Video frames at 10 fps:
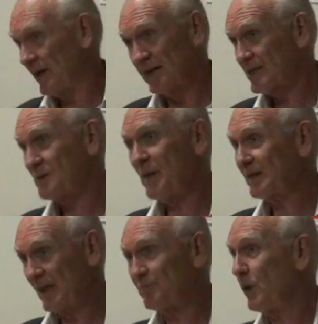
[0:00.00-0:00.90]
and I
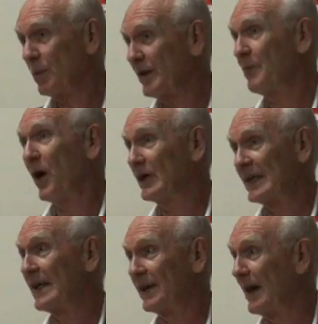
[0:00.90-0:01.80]
suspect they probably
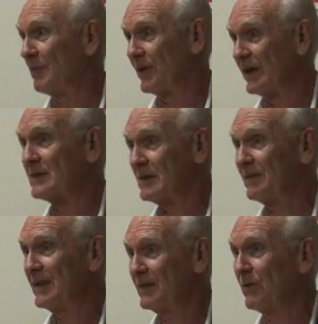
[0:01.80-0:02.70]
partly ended up with it in
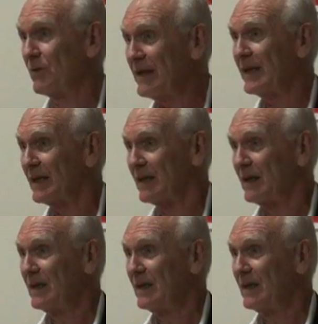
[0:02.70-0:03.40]
Slovenia already,